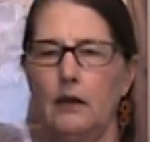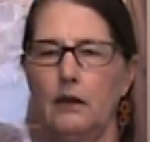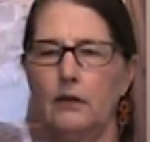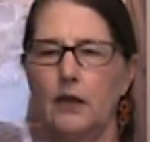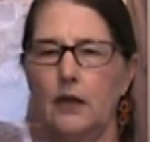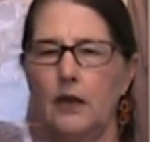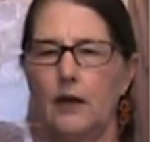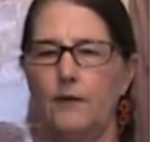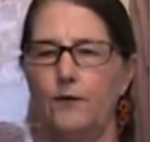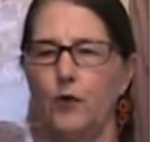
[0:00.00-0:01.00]

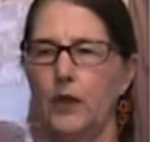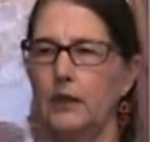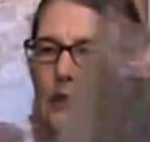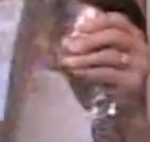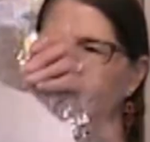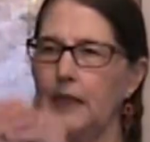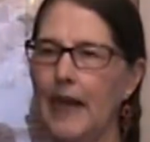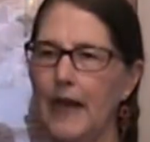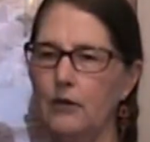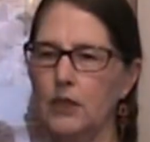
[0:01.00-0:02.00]
the foil is on the
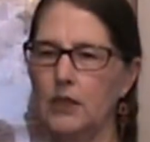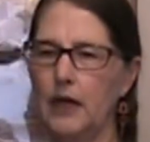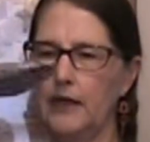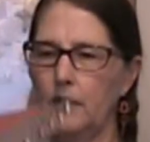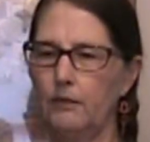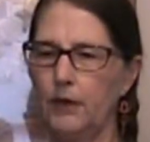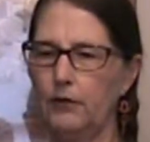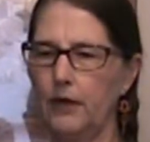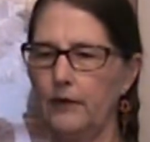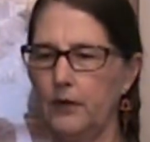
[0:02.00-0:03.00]
outside on
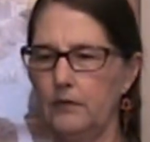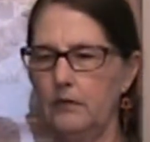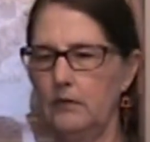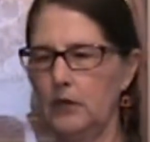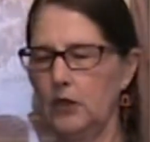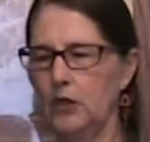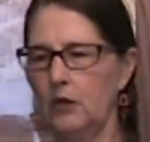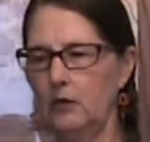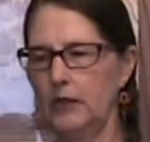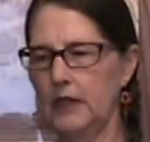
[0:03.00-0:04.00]
both of them.
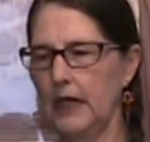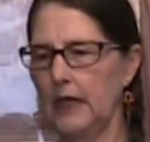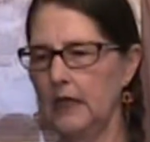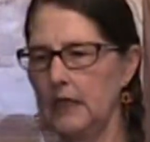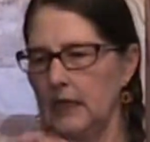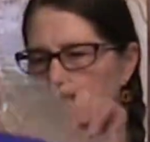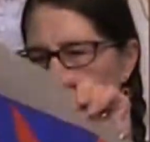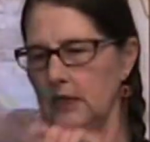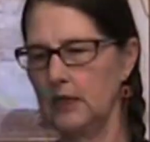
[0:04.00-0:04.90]
So it's like this.